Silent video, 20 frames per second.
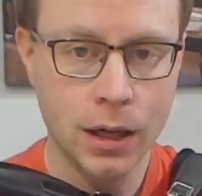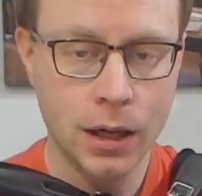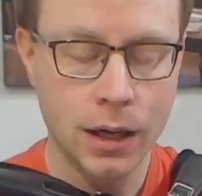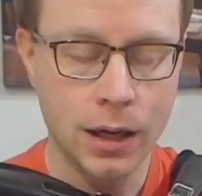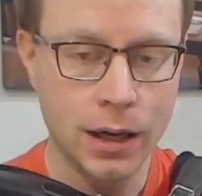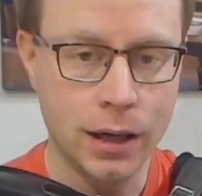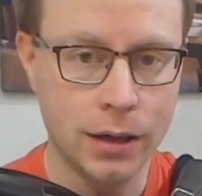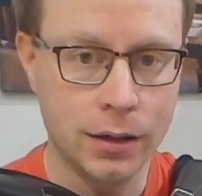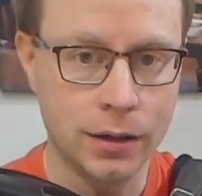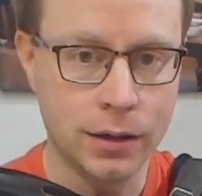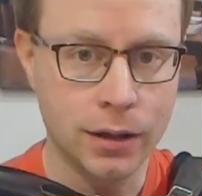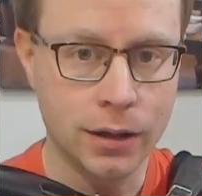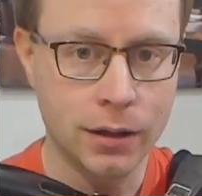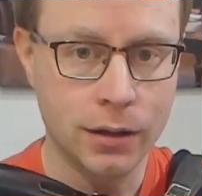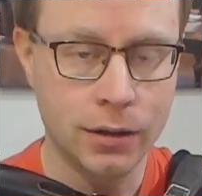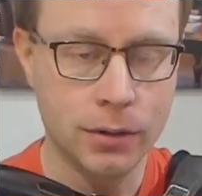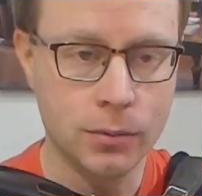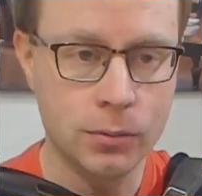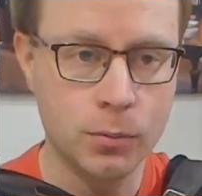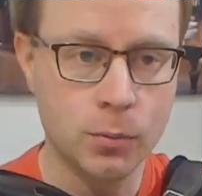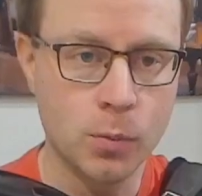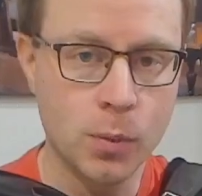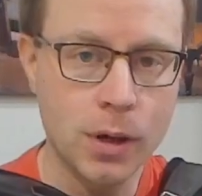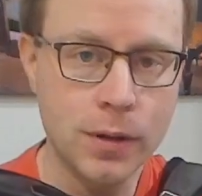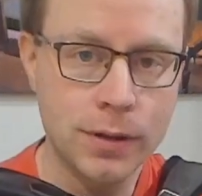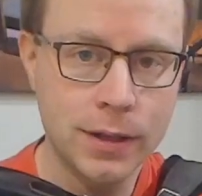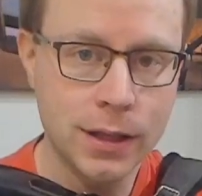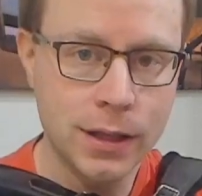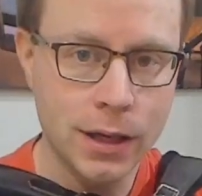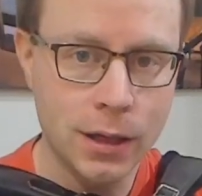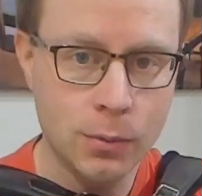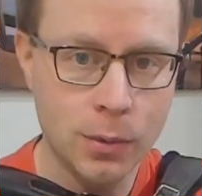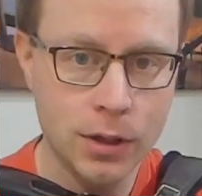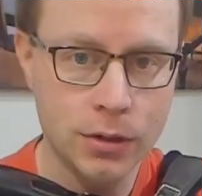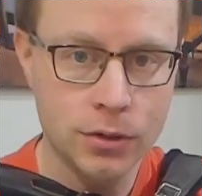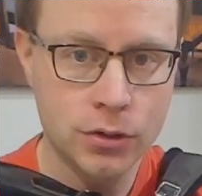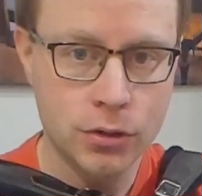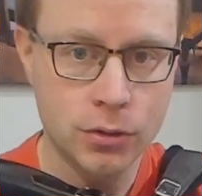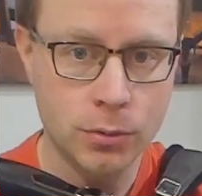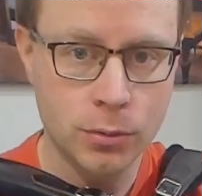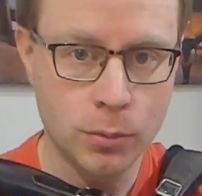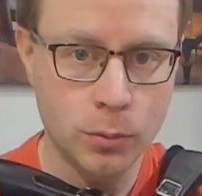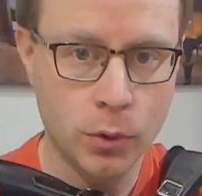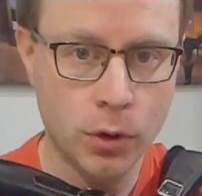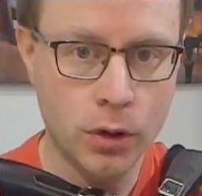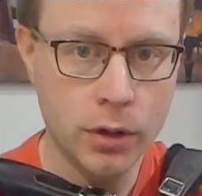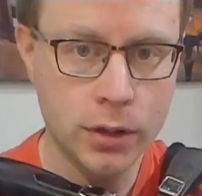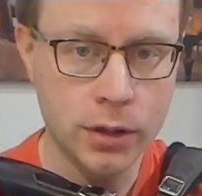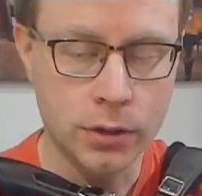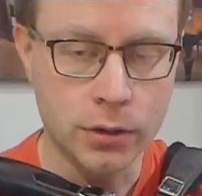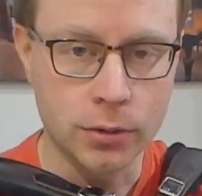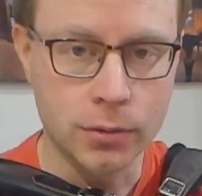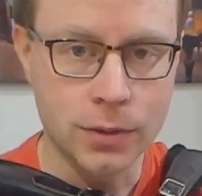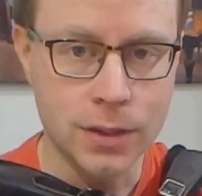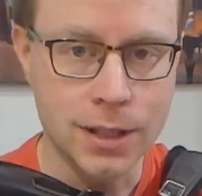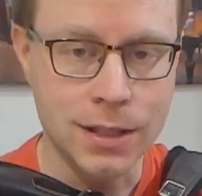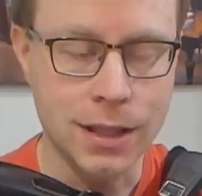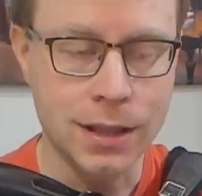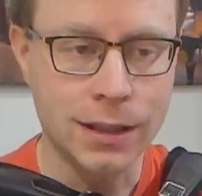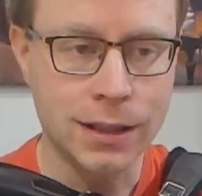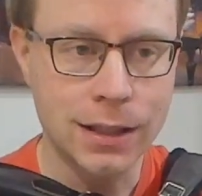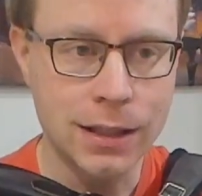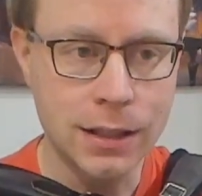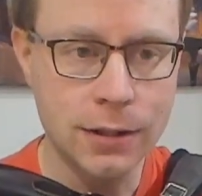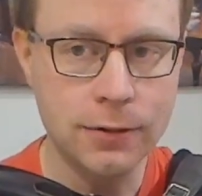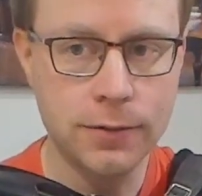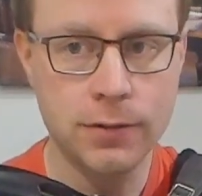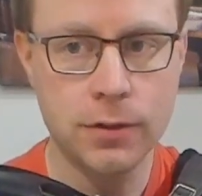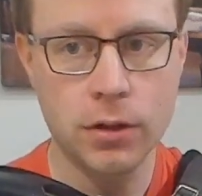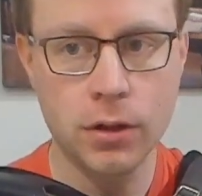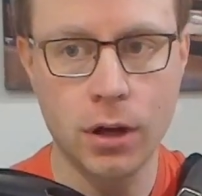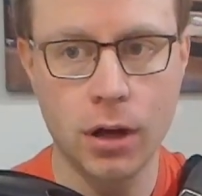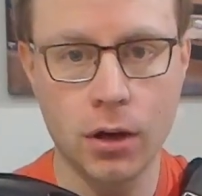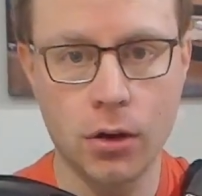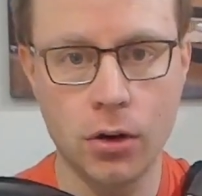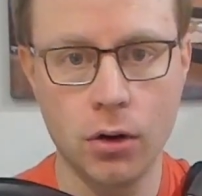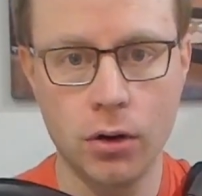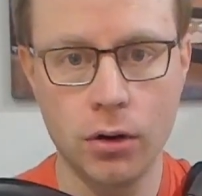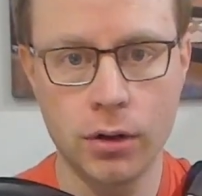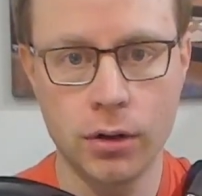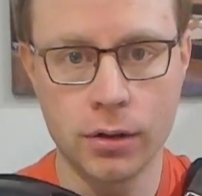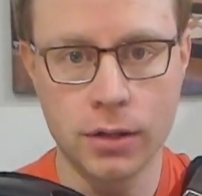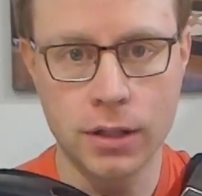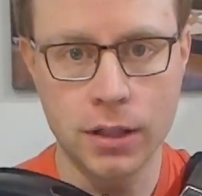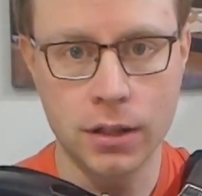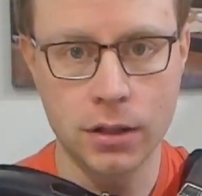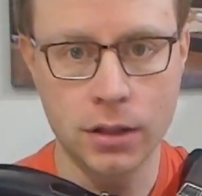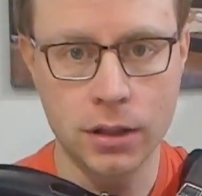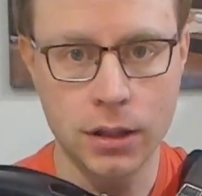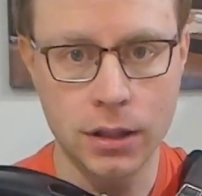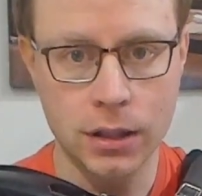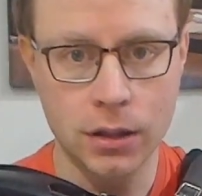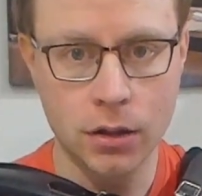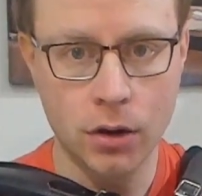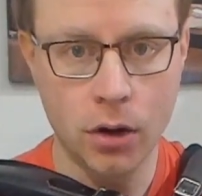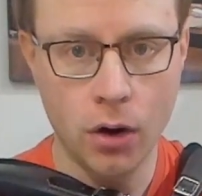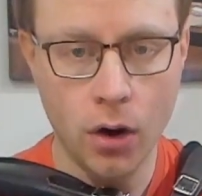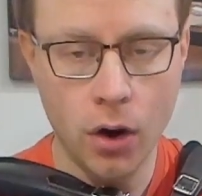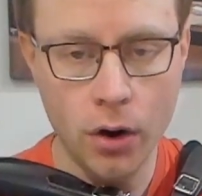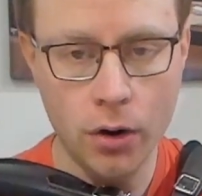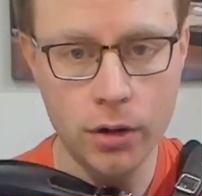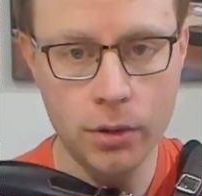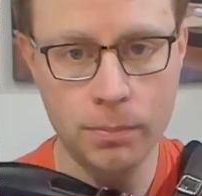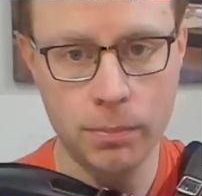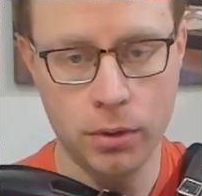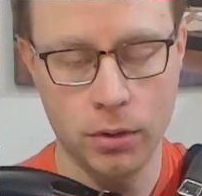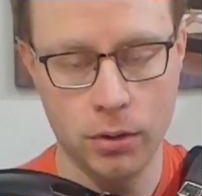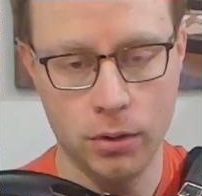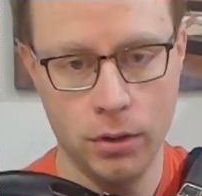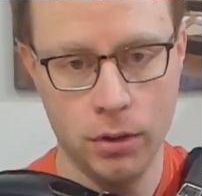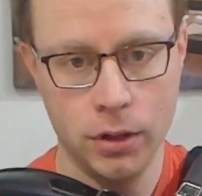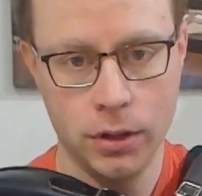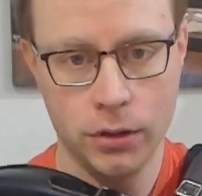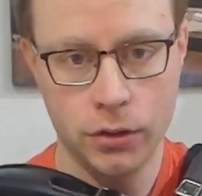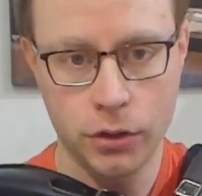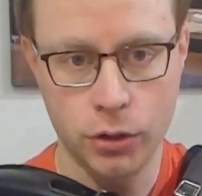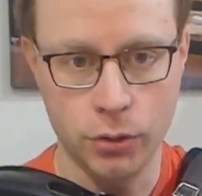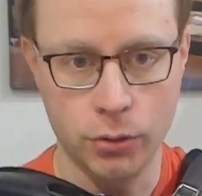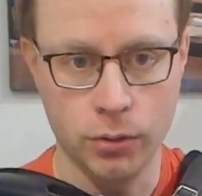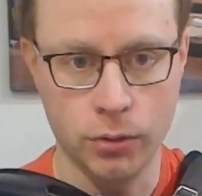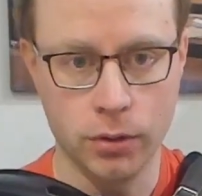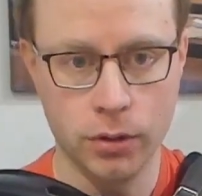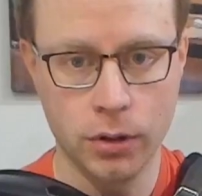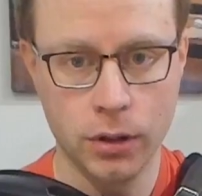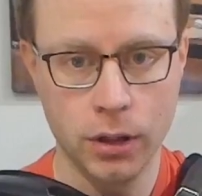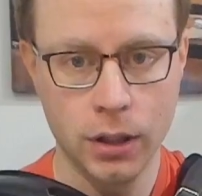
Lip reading: And one thing I want to warn you is that if the accordion is in horrible tune,